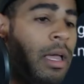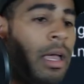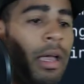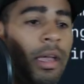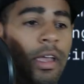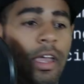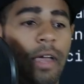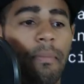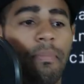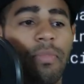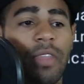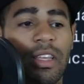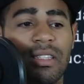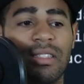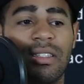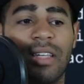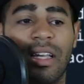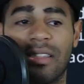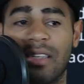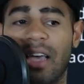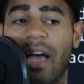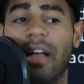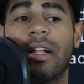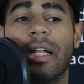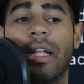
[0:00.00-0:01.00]
Yep, this is
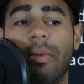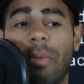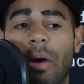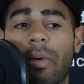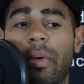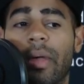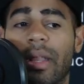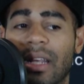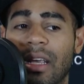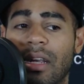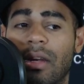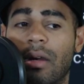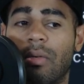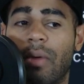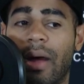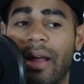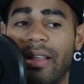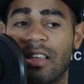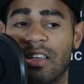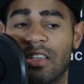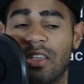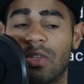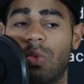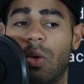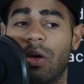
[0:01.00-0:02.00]
exactly what we needed, right?
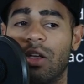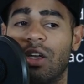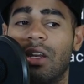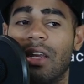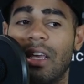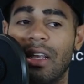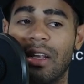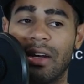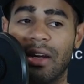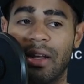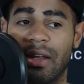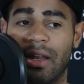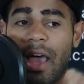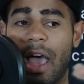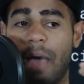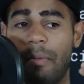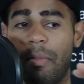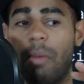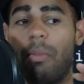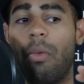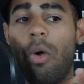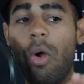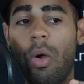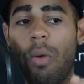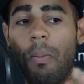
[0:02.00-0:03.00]
This is what you needed in an
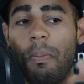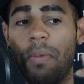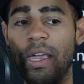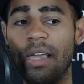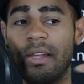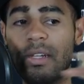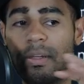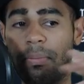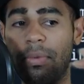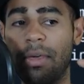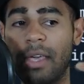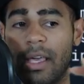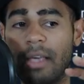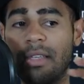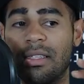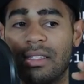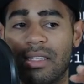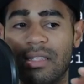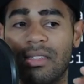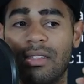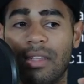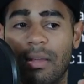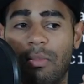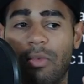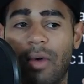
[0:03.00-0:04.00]
MMO peer-to-peer
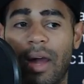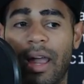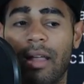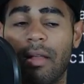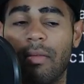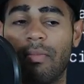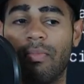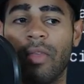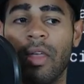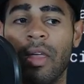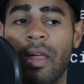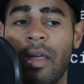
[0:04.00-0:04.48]
system, right?